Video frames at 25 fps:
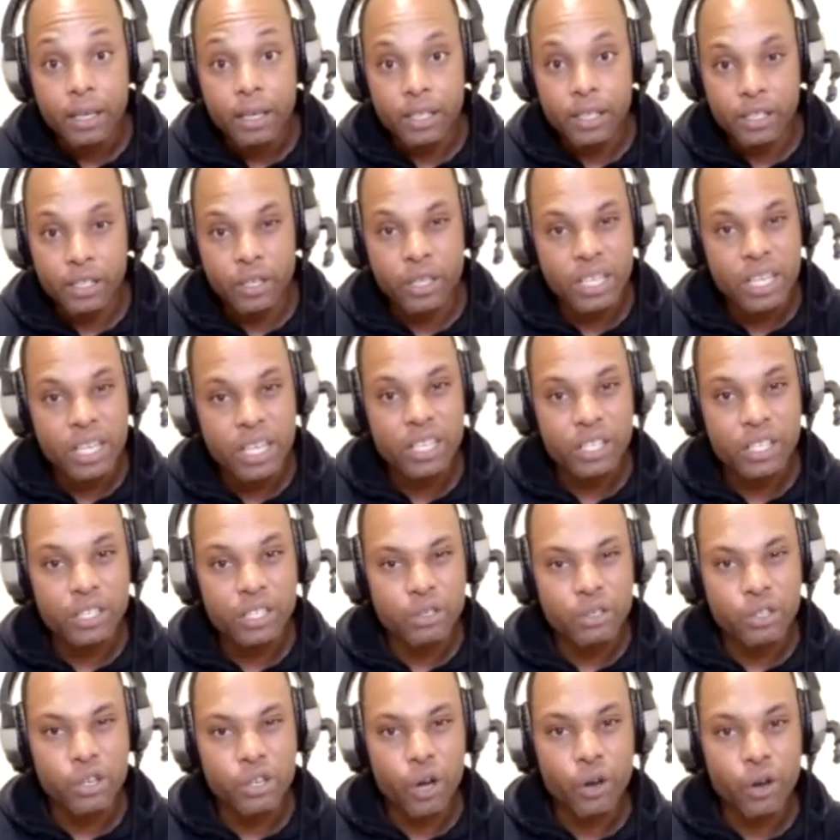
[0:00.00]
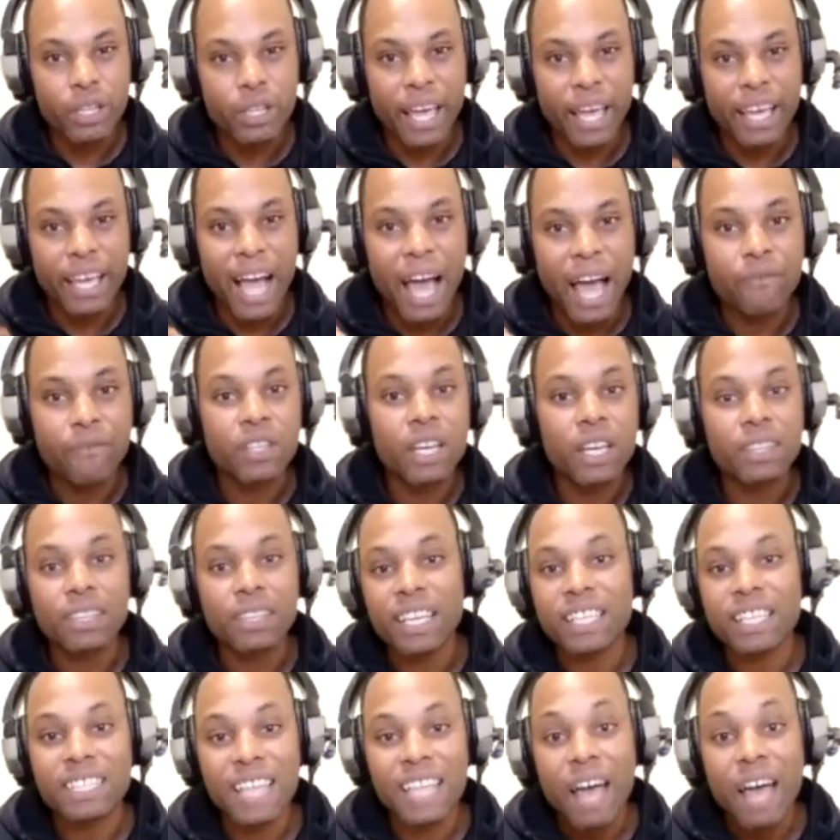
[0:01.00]
You know, like I've done
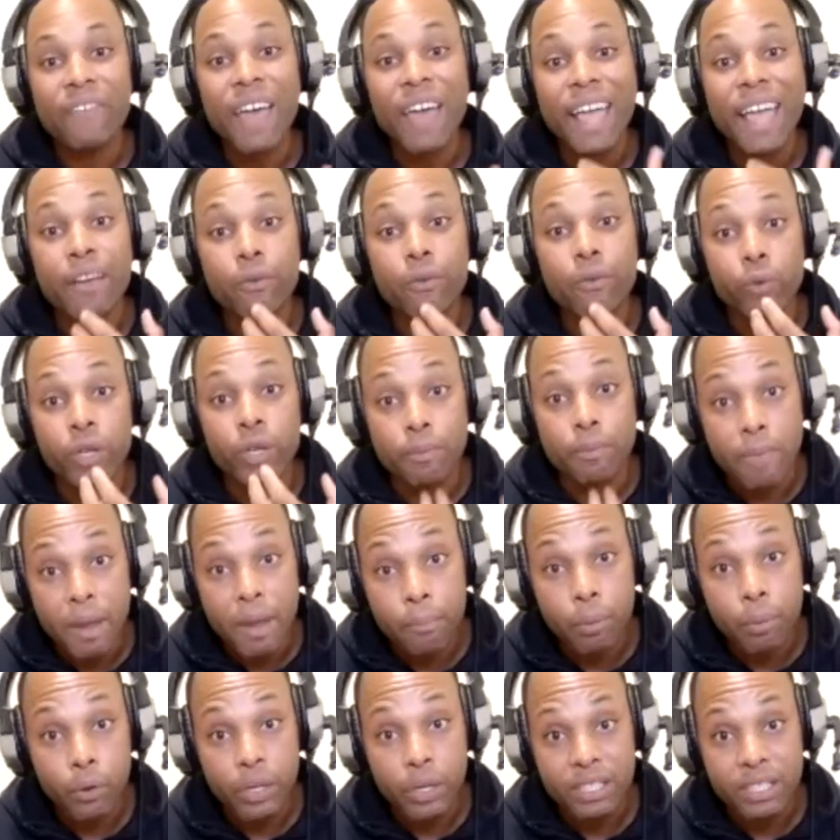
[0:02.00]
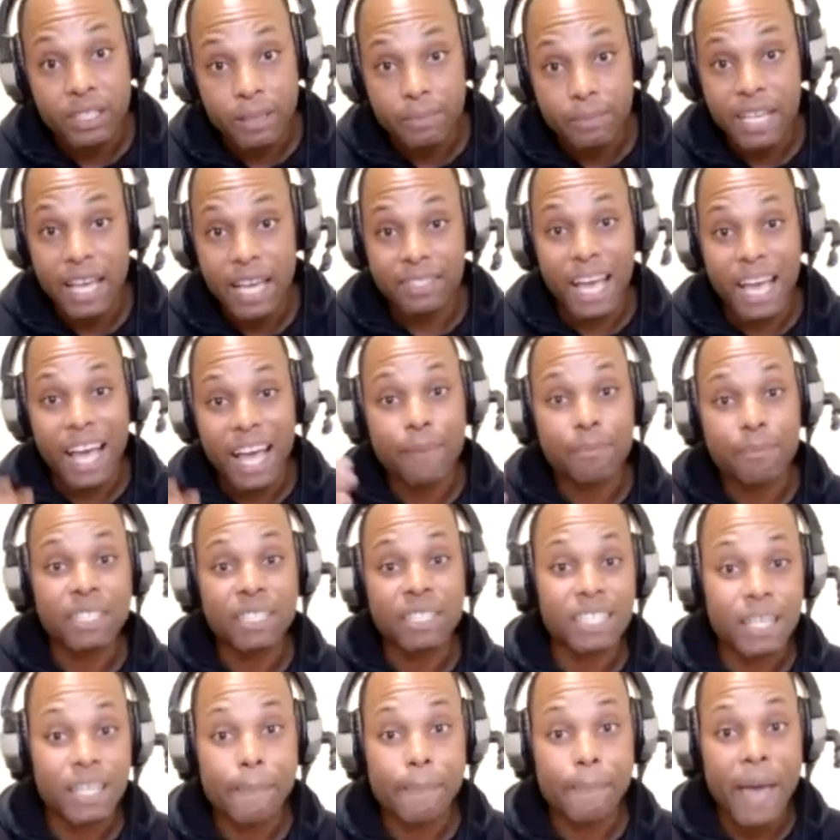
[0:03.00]
things that I hate remembering. Sometimes I'll be
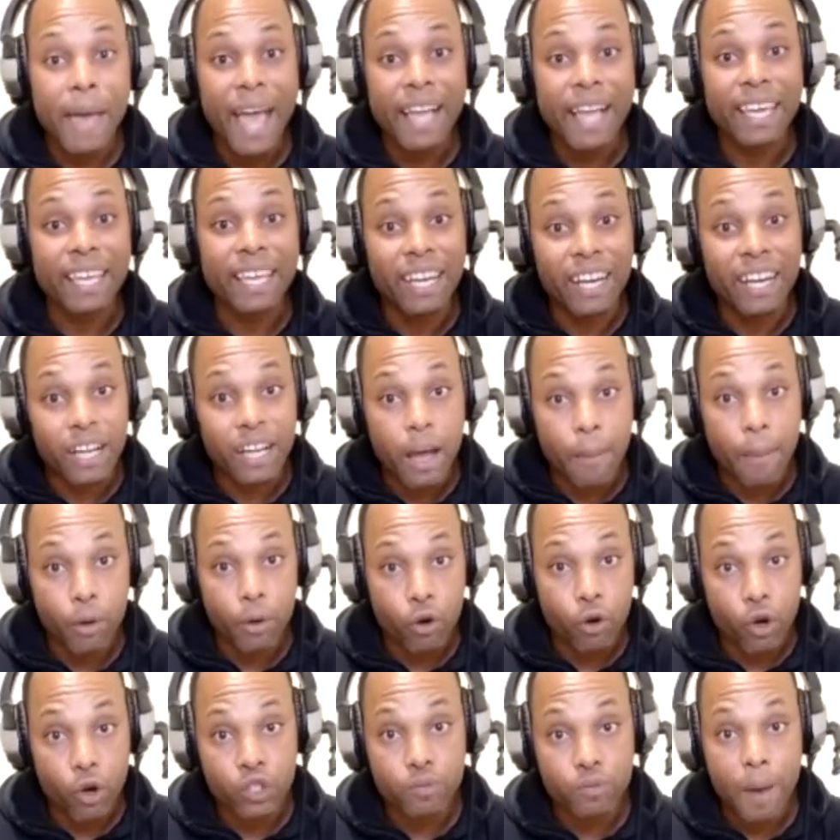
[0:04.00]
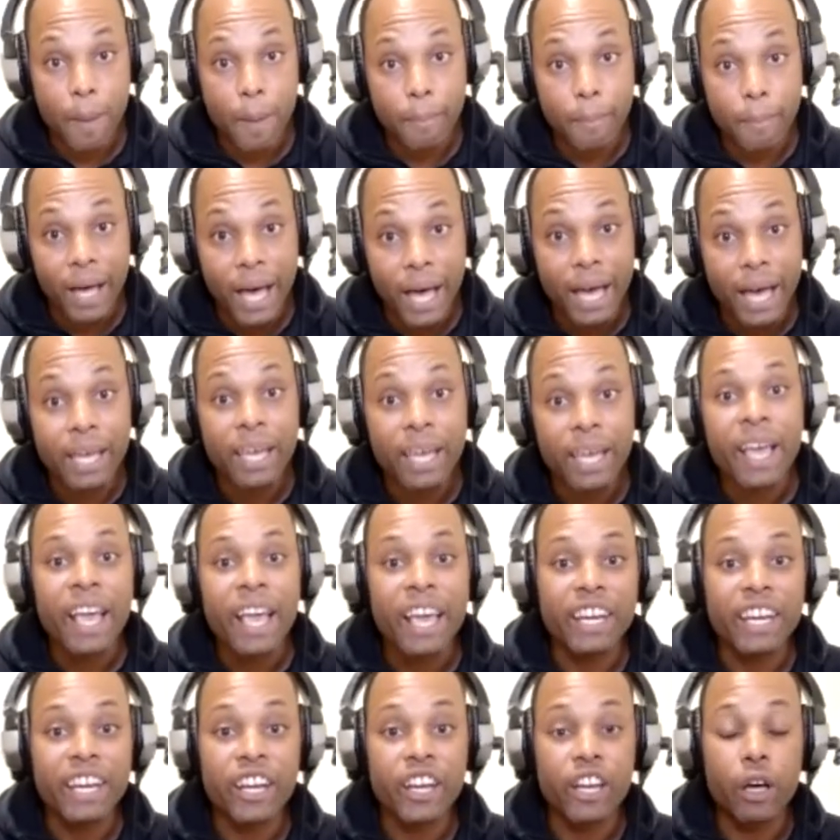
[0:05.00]
sitting back and it'll come across my mind
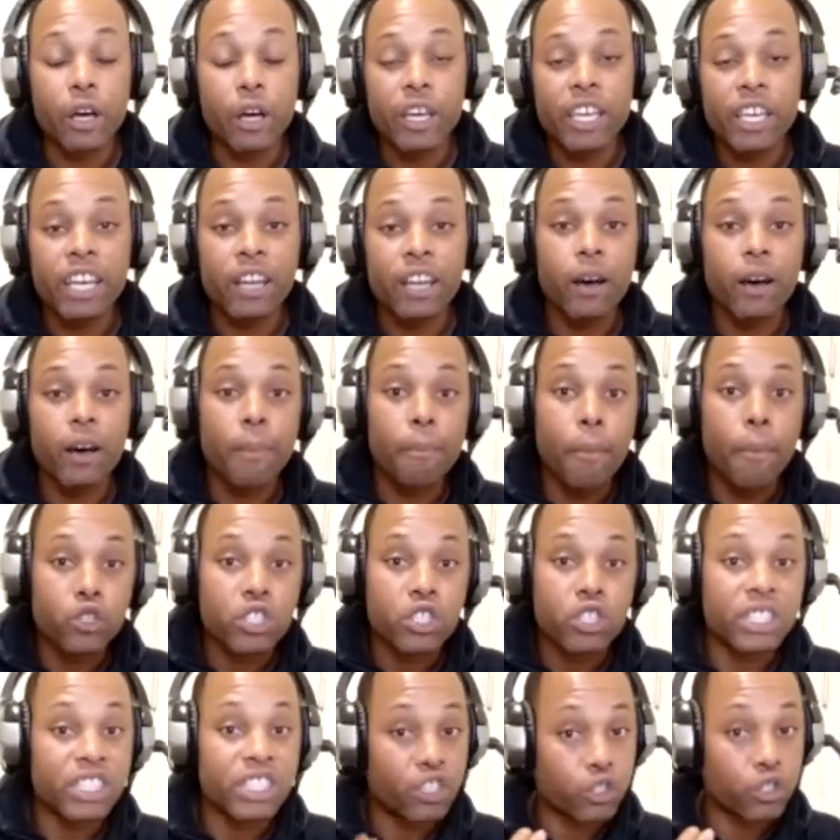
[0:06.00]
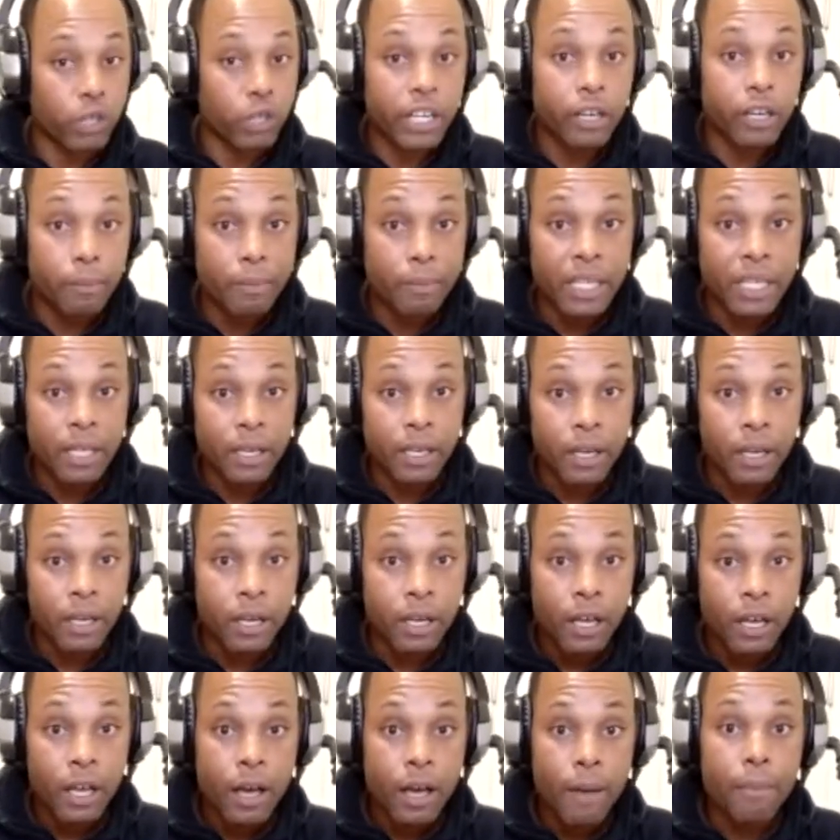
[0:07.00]
and it'll emotionally trigger
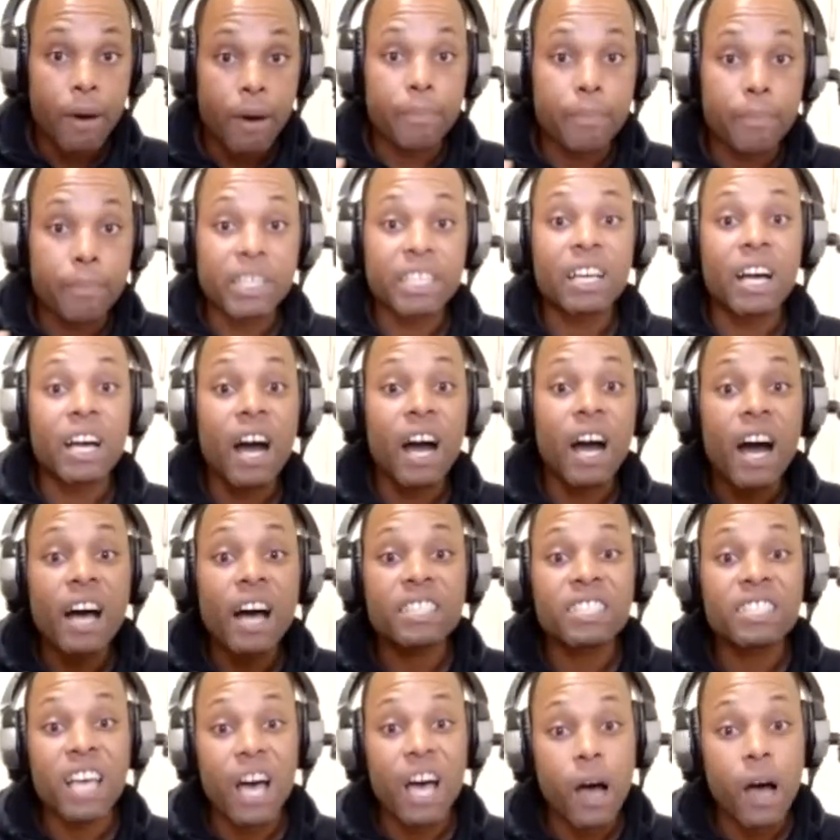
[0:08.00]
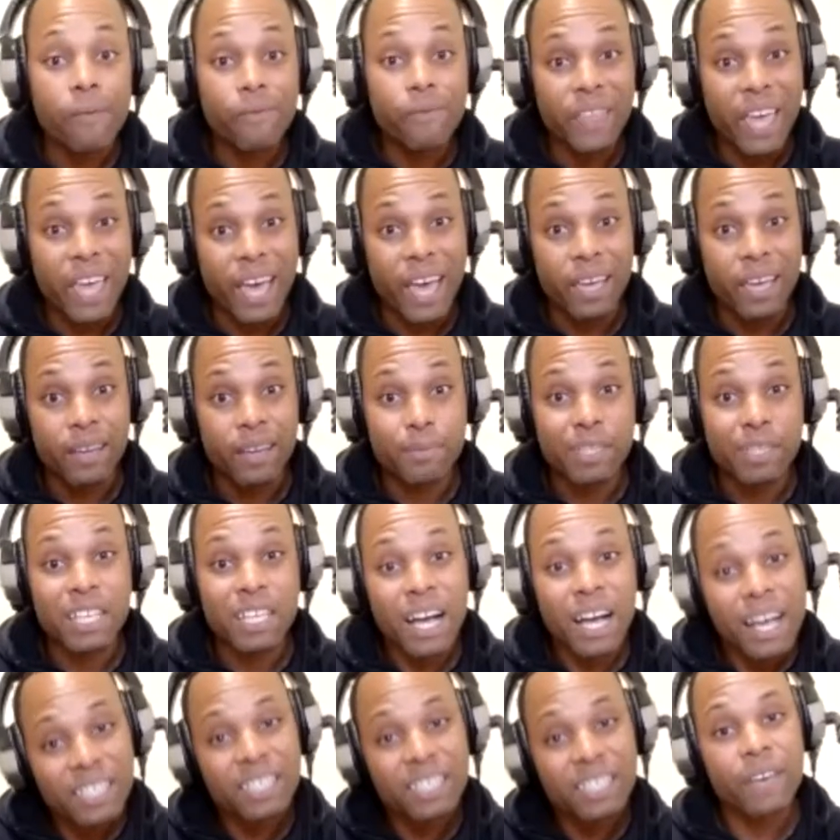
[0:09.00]
me. But because of that,
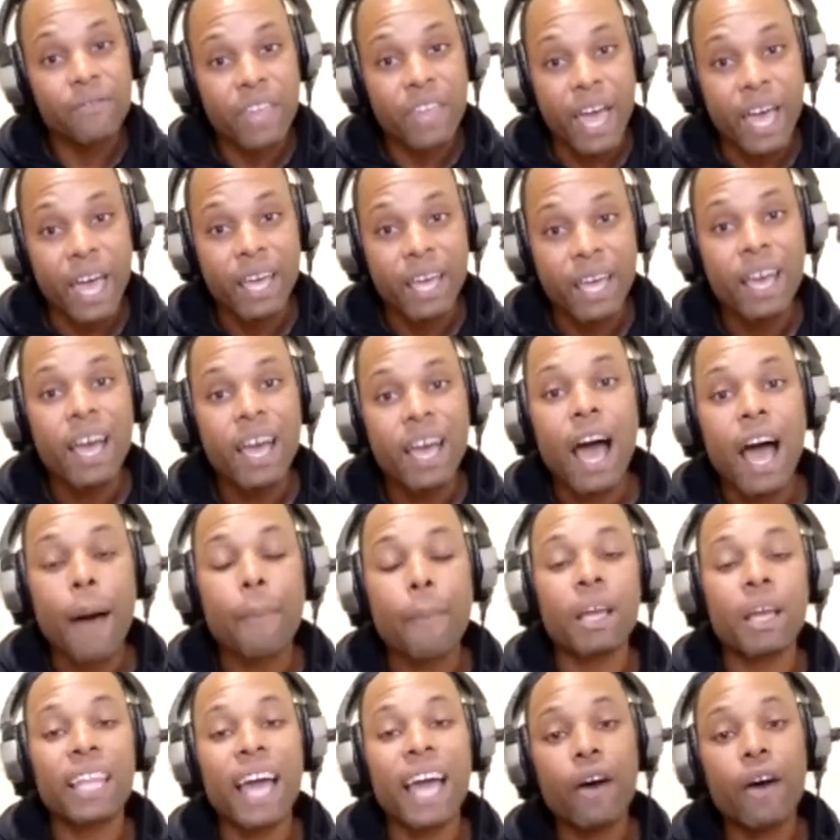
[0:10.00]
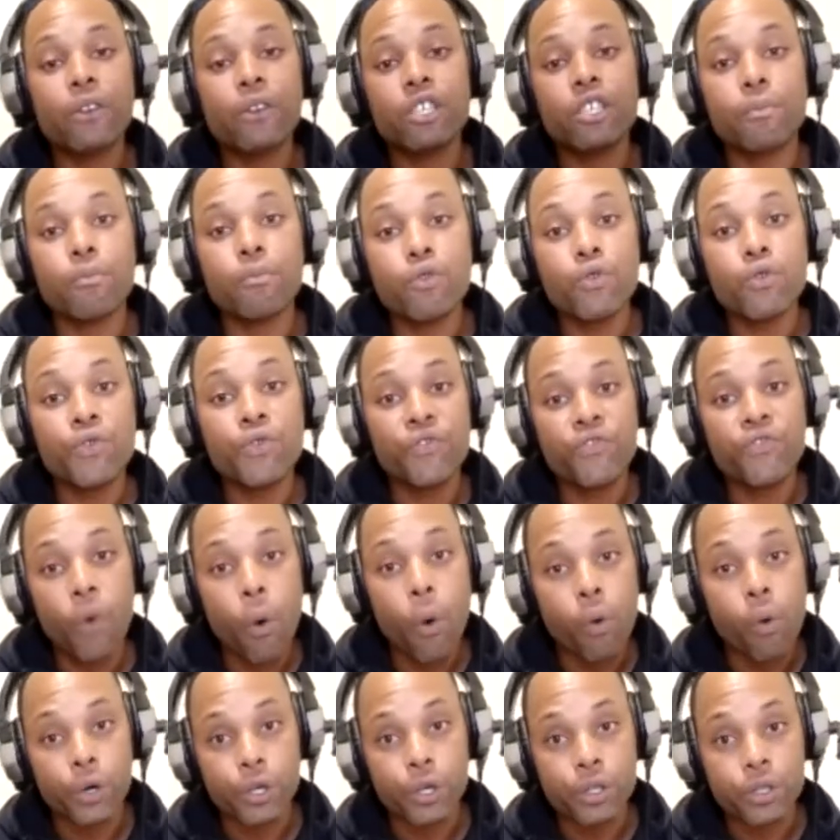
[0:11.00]
I'm allowed to move
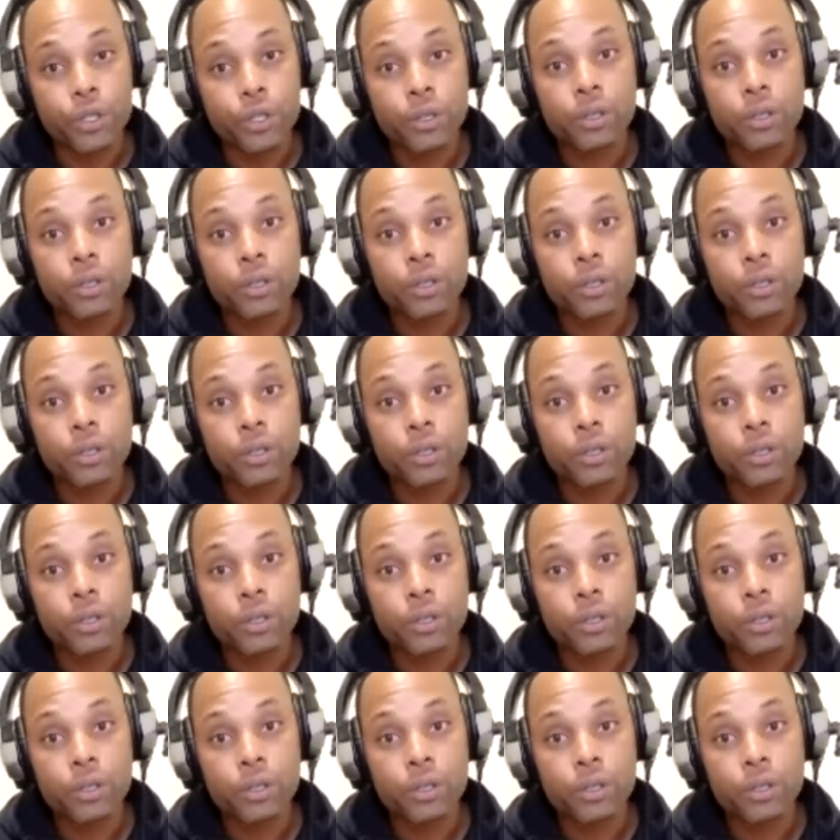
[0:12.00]
forward.